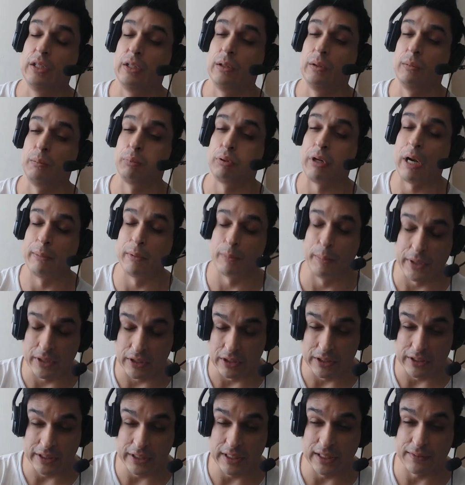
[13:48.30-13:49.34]

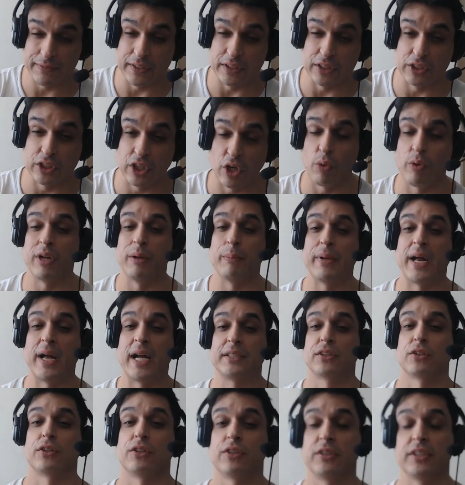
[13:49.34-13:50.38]
probability of it going back
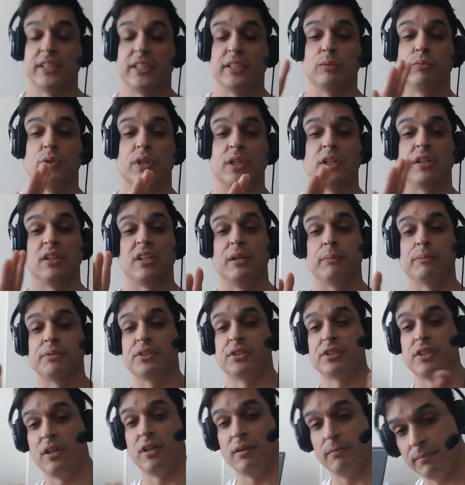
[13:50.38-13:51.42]
to her in one lump
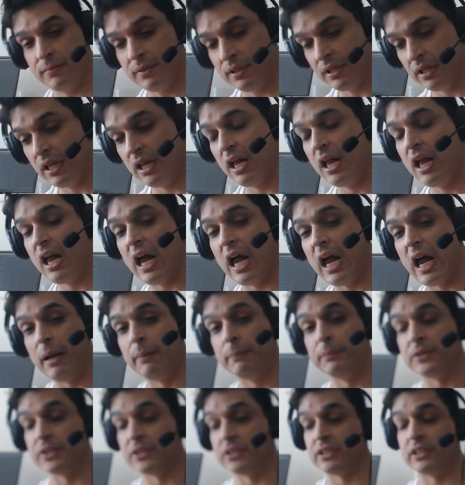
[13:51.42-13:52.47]
sum.
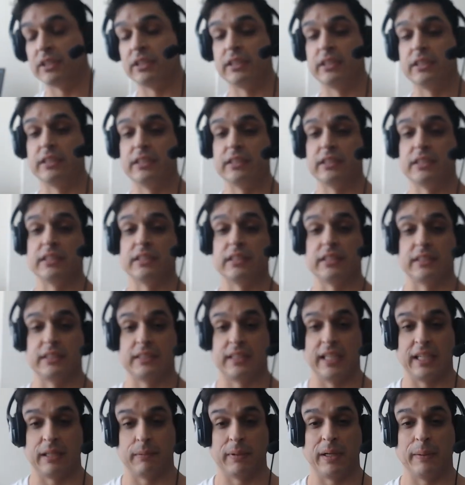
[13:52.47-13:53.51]
I'm just going to
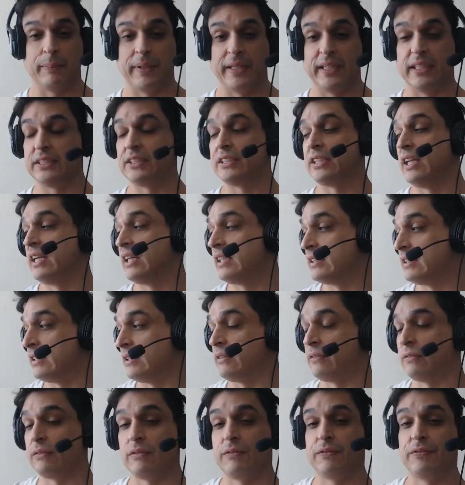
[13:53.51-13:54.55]
take my paychecks
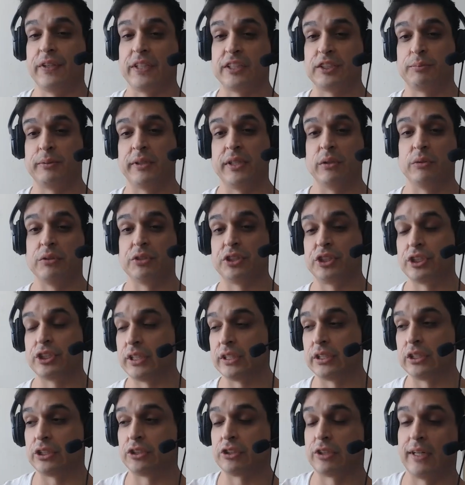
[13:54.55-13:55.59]
and fix my own
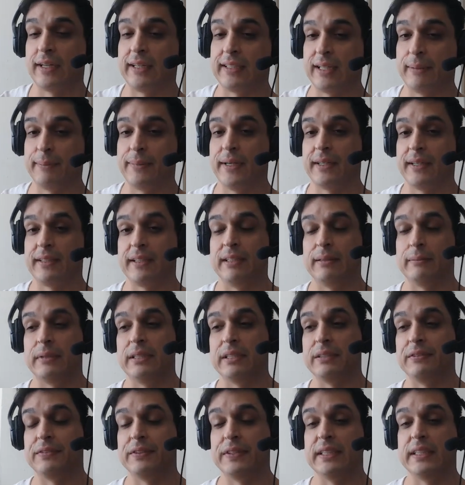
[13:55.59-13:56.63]
shit and try to get back on
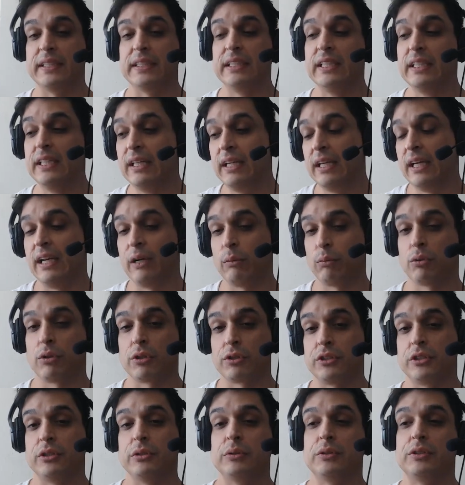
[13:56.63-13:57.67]
my feet and work
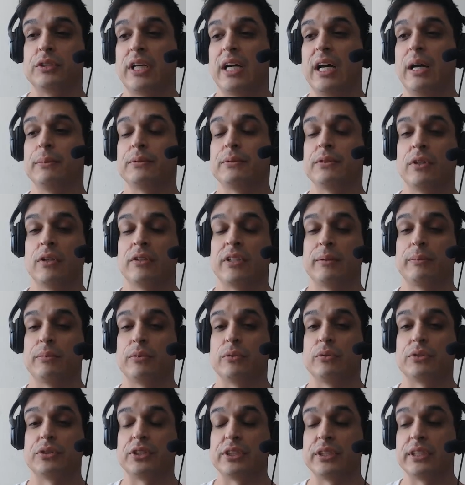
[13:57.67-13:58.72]
two jobs and all that
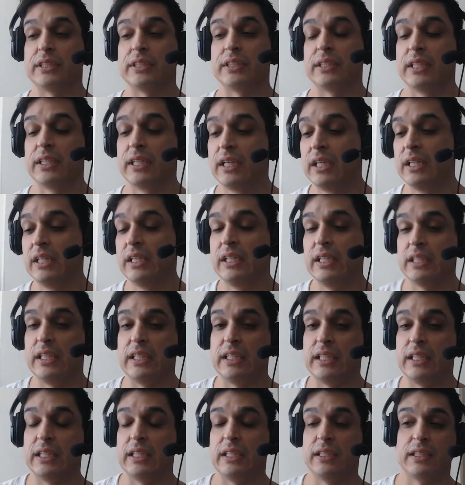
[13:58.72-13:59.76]
bullshit.
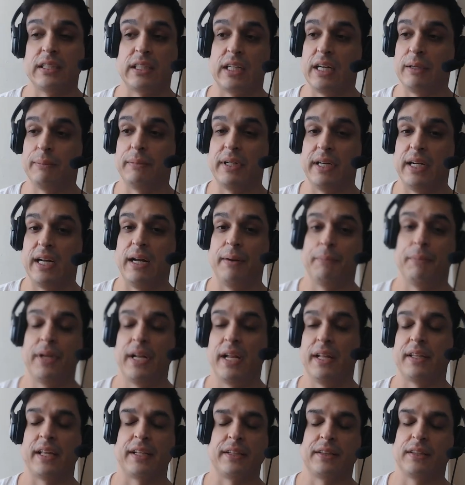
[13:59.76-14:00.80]
I'm I'm
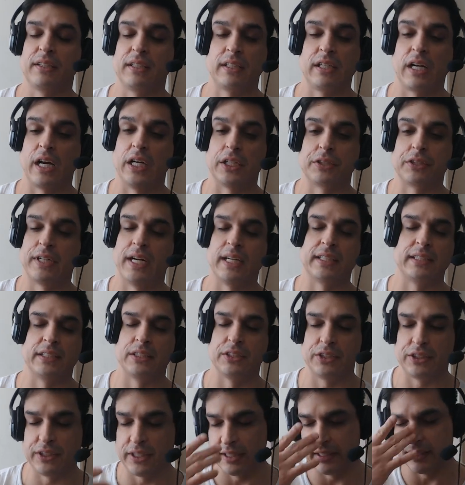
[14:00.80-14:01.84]
at like contracting
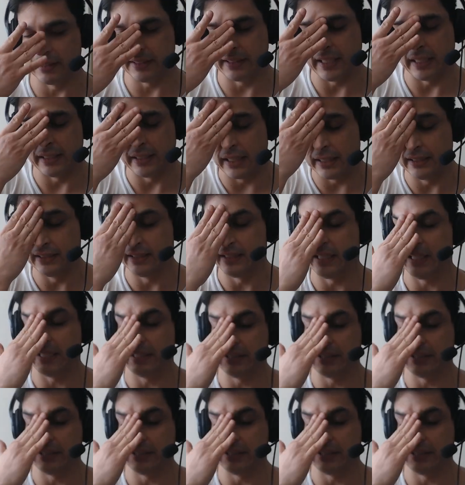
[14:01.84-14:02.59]
shit and 1099